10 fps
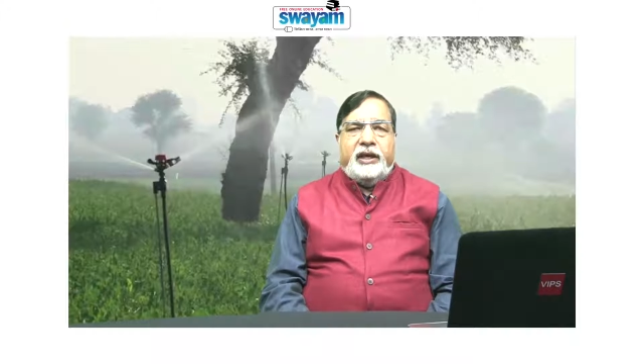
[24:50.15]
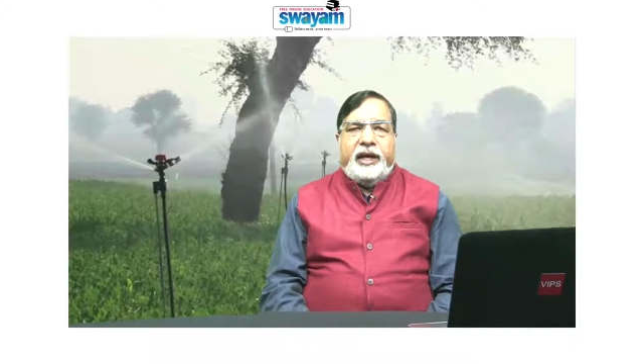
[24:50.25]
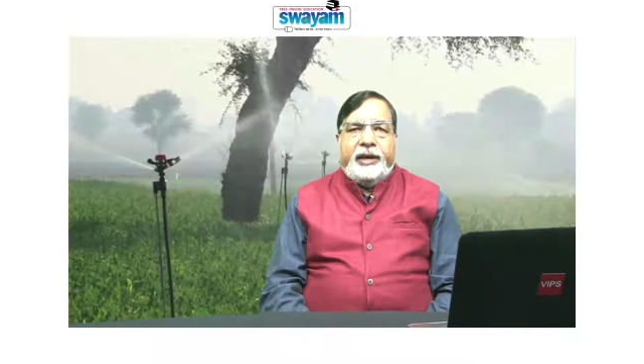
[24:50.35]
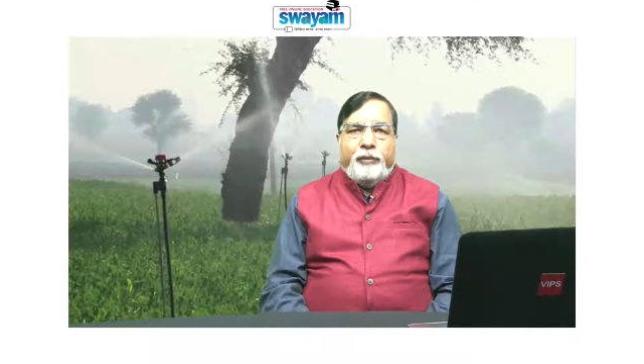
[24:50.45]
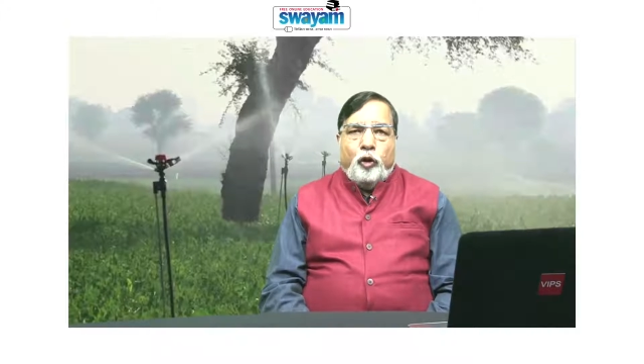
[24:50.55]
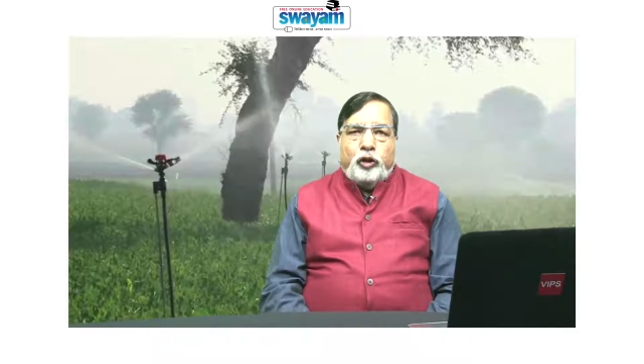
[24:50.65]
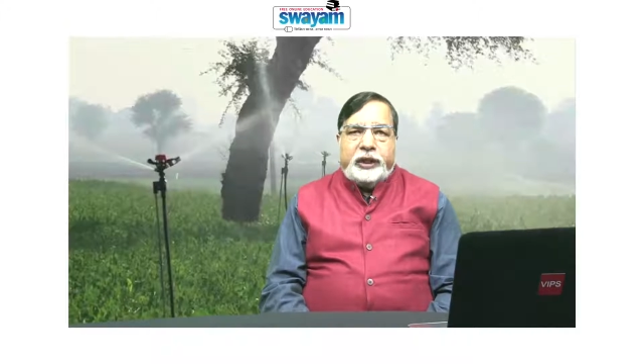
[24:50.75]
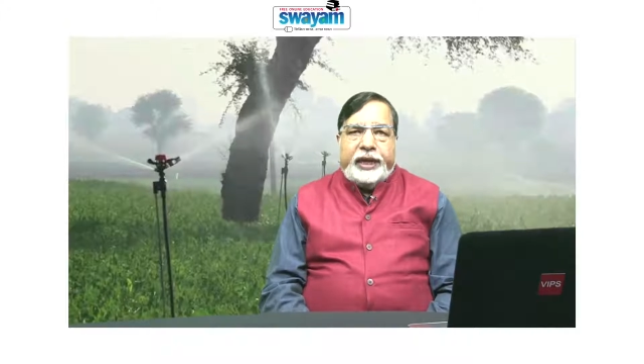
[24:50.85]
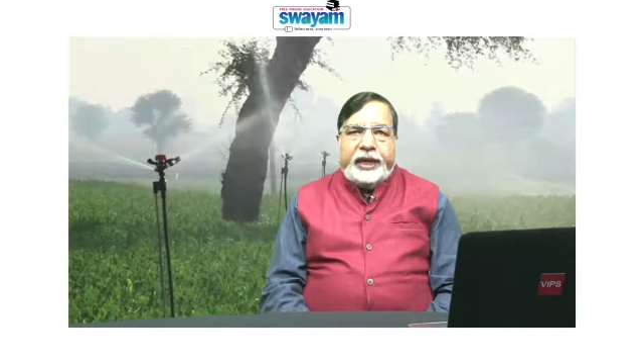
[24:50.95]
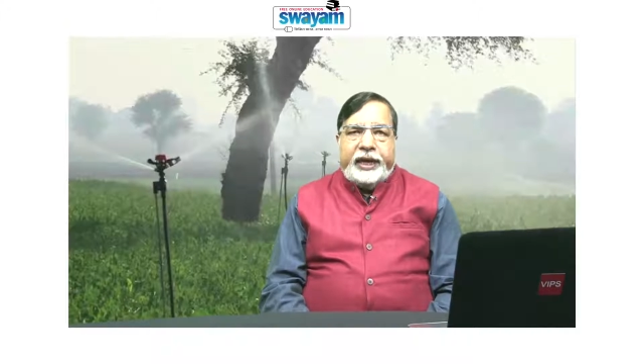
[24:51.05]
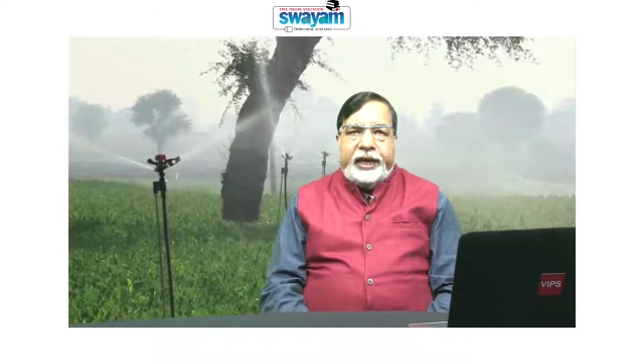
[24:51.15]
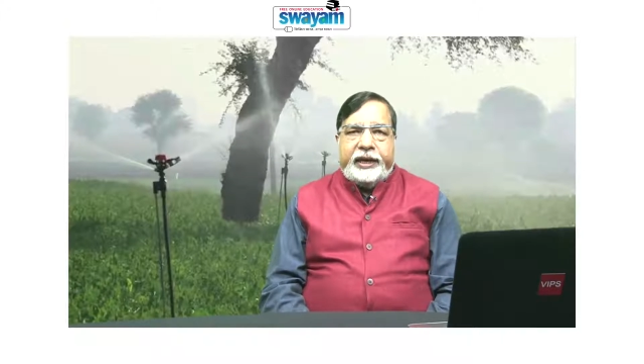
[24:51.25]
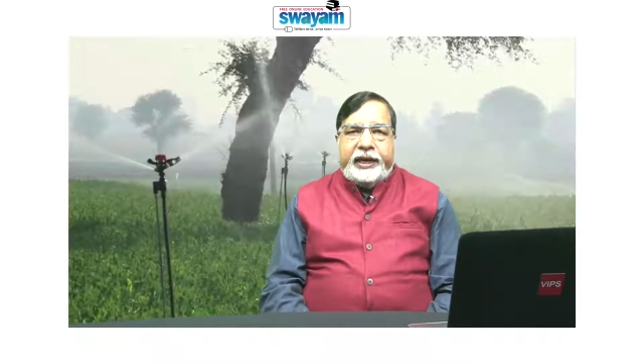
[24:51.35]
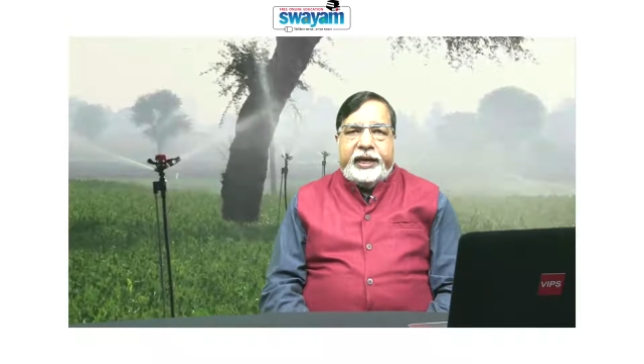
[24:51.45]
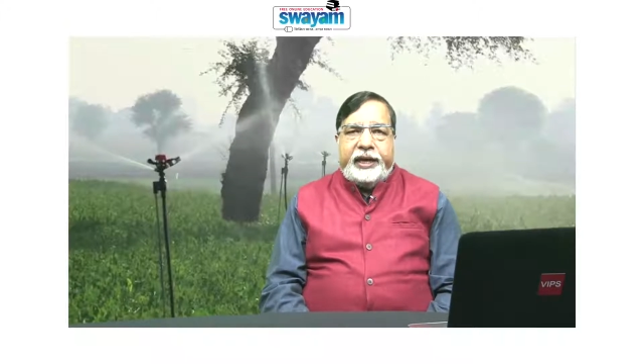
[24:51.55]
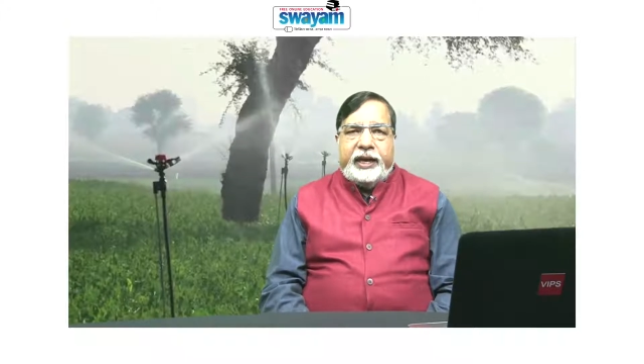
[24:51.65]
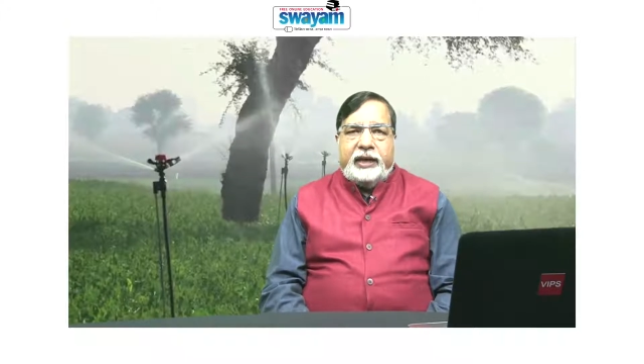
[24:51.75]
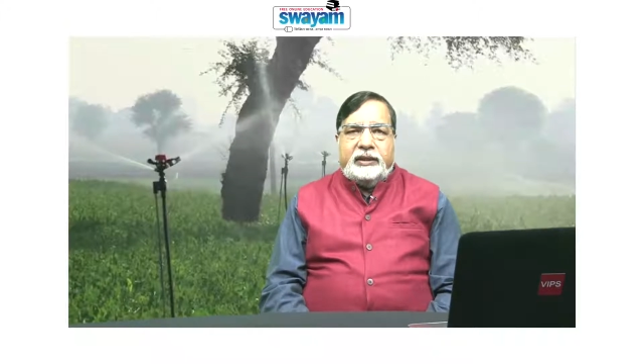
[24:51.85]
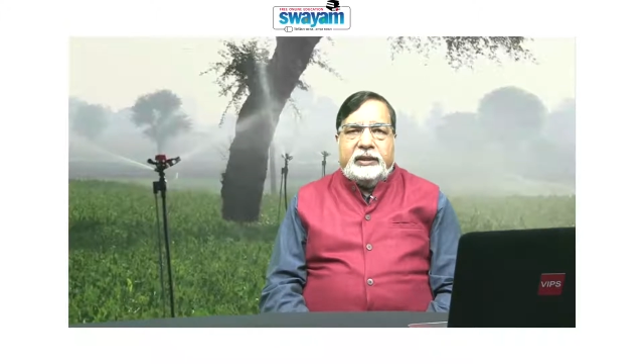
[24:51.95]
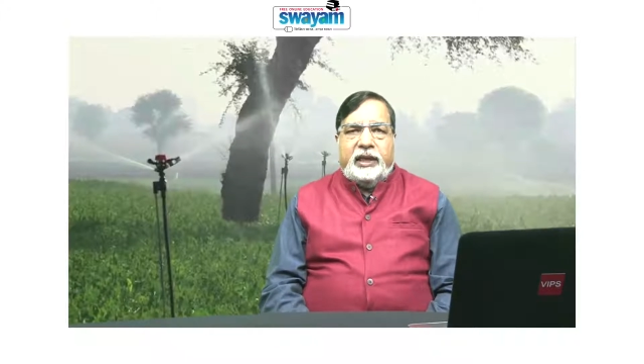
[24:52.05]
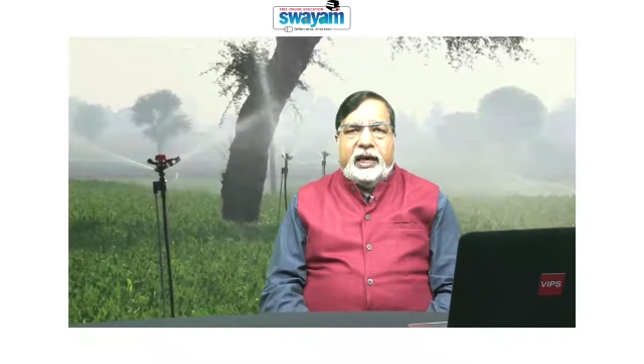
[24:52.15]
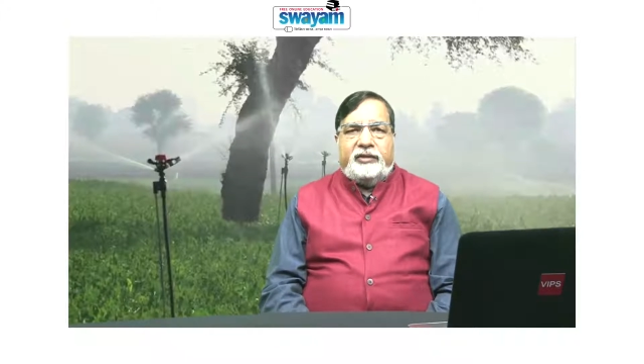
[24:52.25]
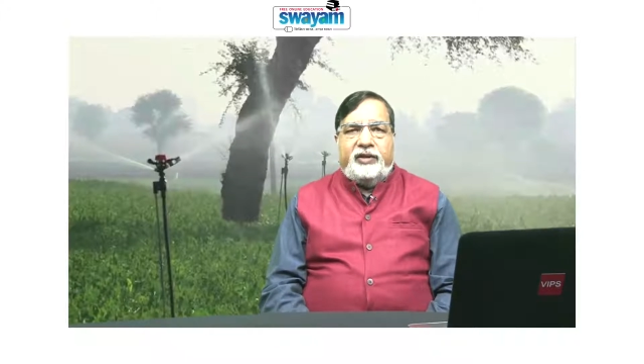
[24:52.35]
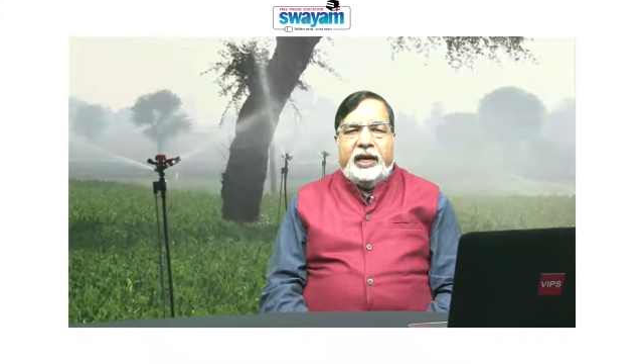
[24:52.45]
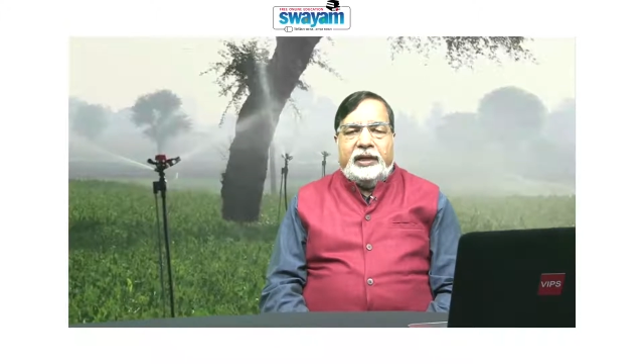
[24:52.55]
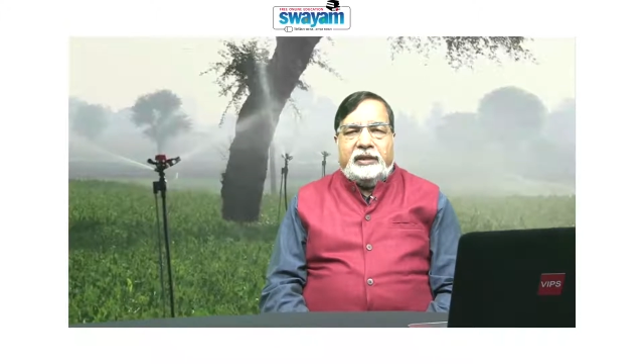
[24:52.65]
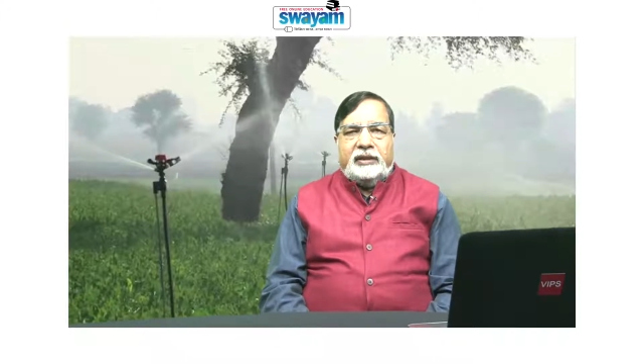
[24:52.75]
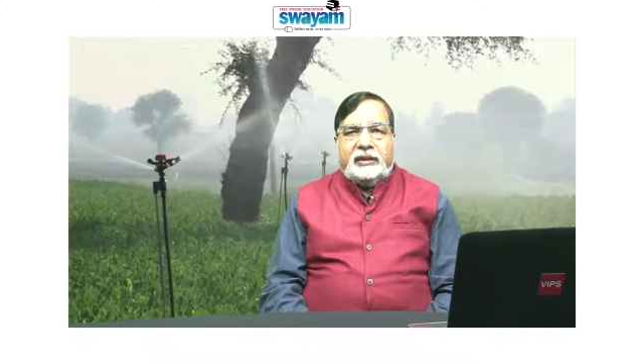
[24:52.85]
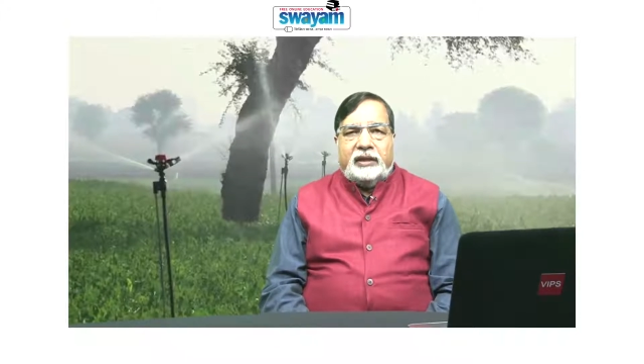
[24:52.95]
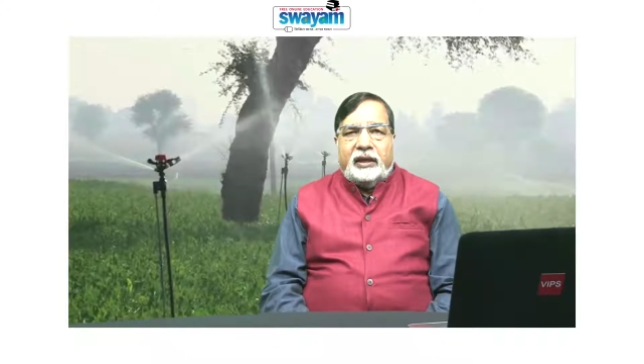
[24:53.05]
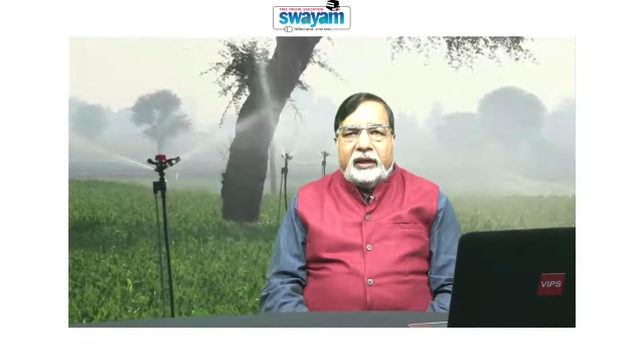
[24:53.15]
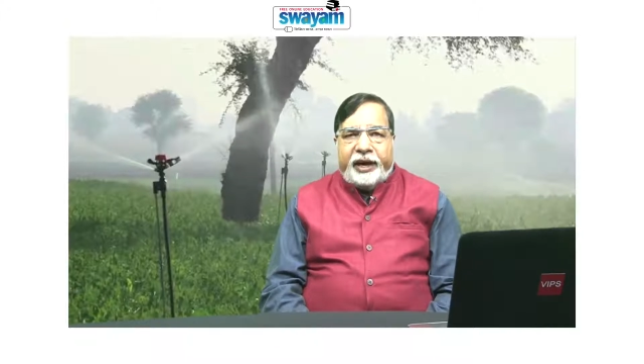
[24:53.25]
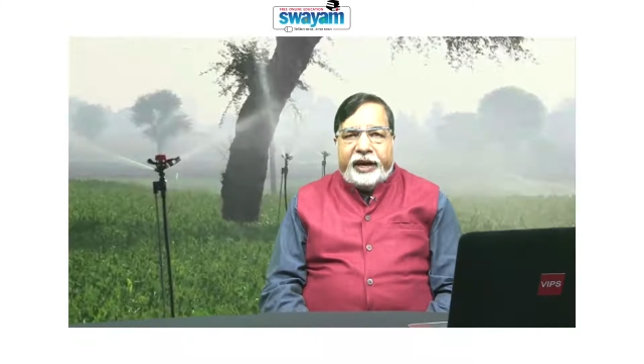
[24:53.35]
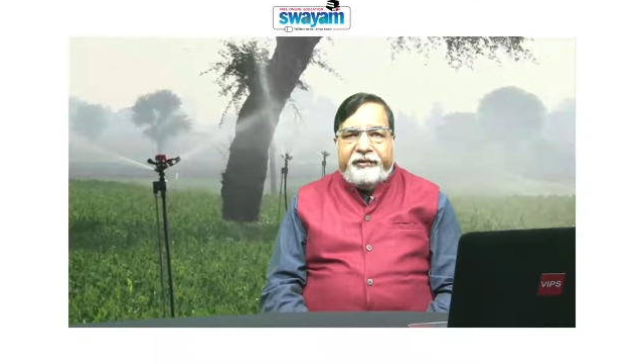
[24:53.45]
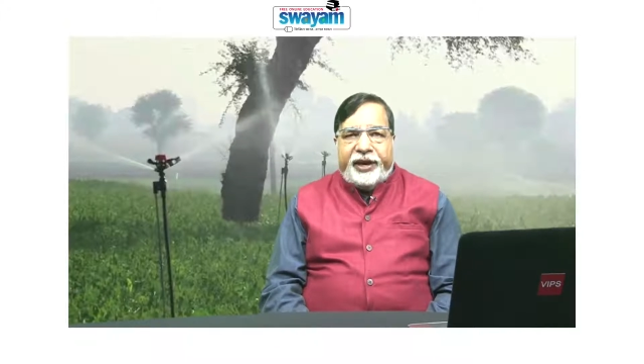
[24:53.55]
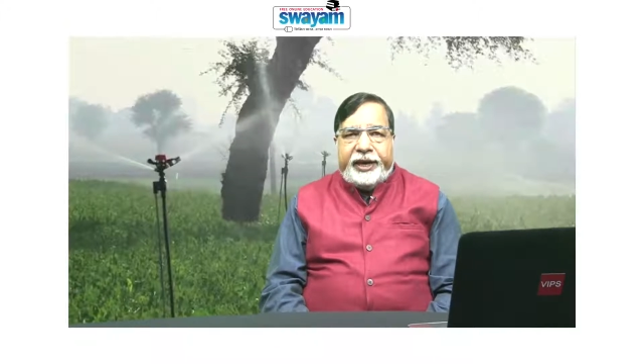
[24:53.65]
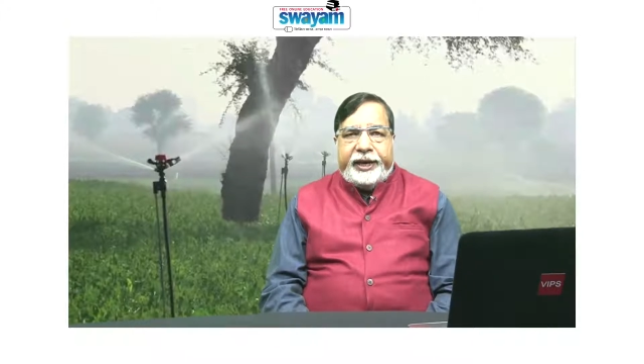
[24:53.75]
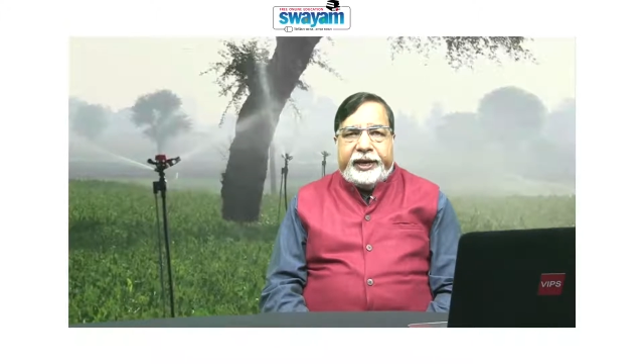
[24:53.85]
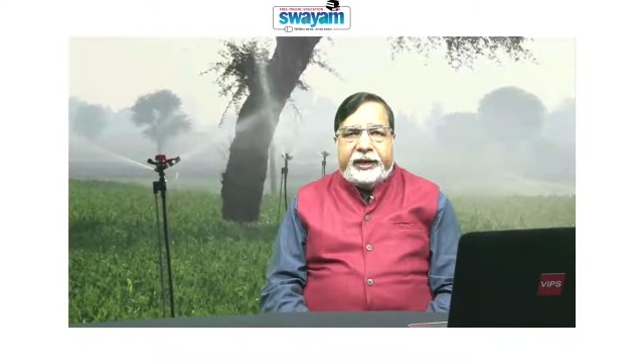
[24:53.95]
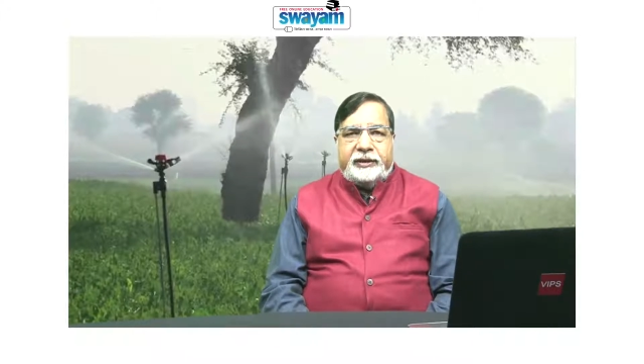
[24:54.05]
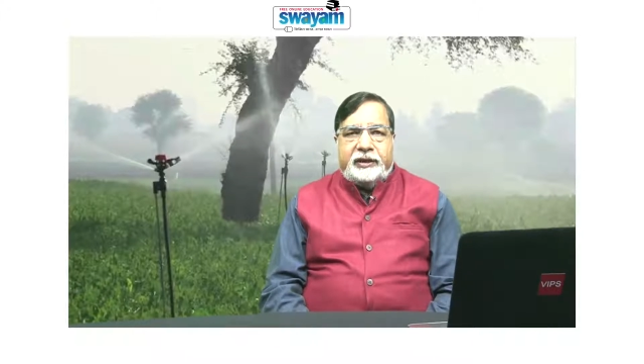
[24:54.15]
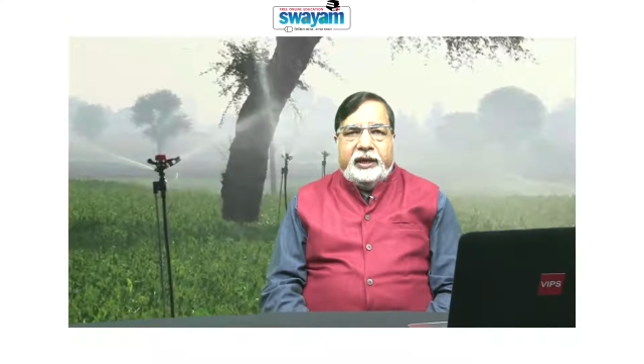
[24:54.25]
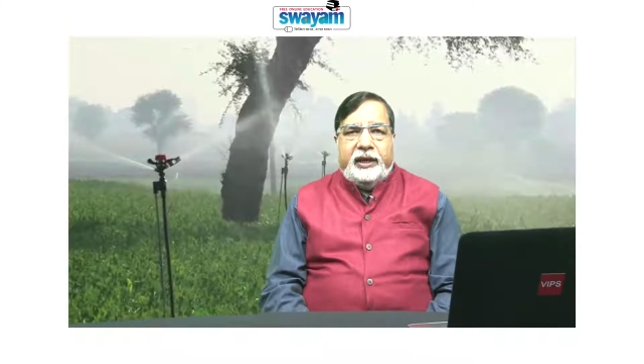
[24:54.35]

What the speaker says: in both irrigated areas as well as rain-fed areas.